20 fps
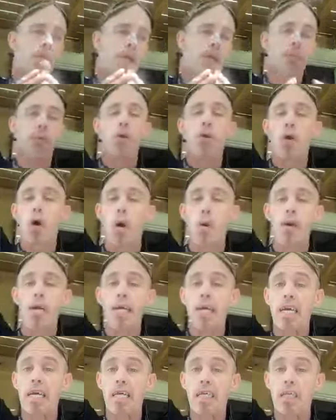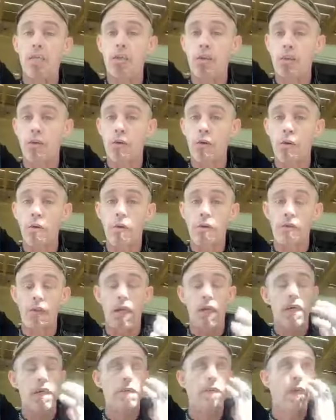people going into the
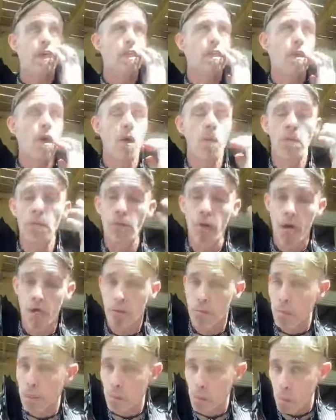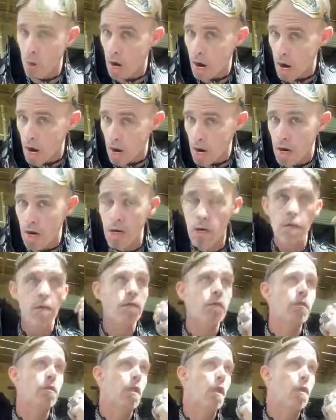Villa Convento, husband and
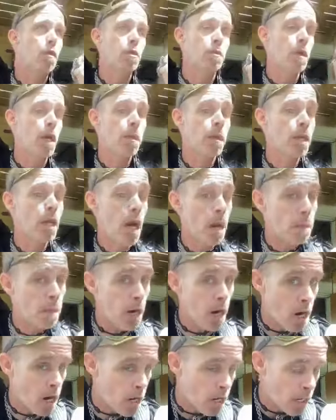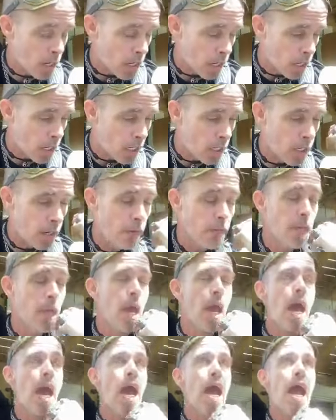wives, those maybe not married,
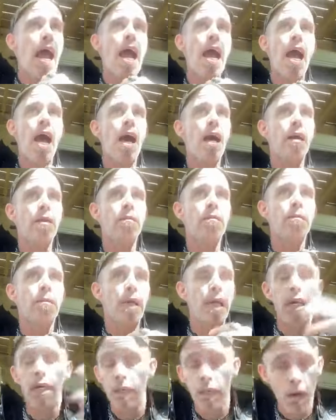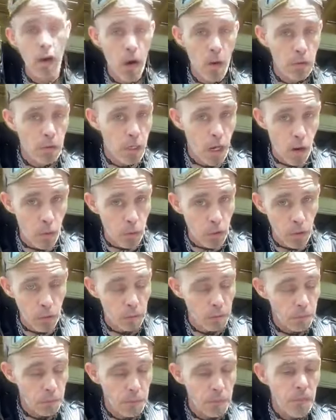and being in their hotel
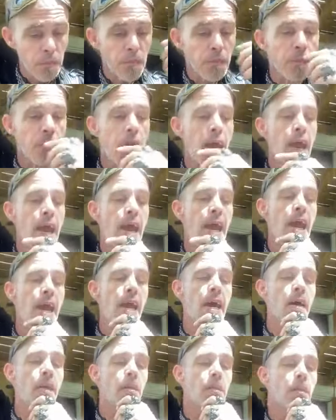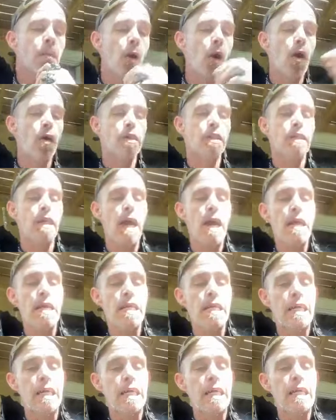room and
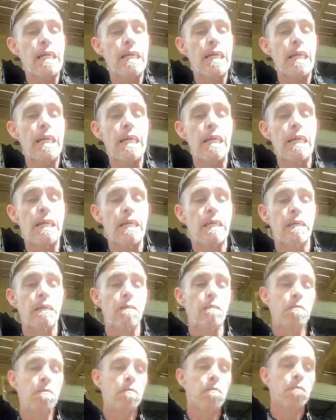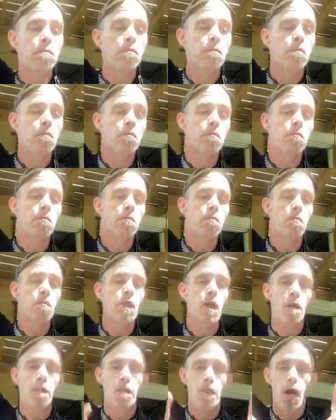partaking in
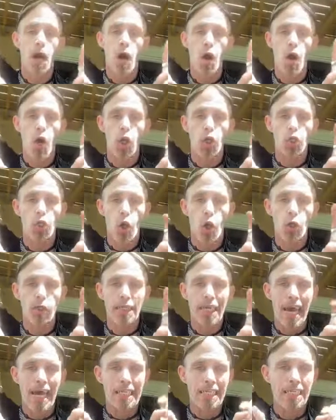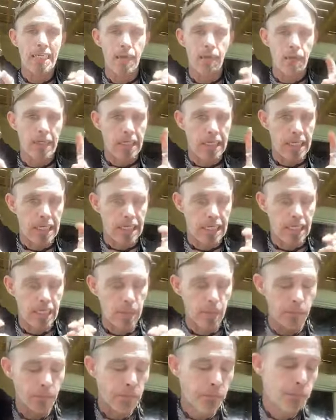adult activities.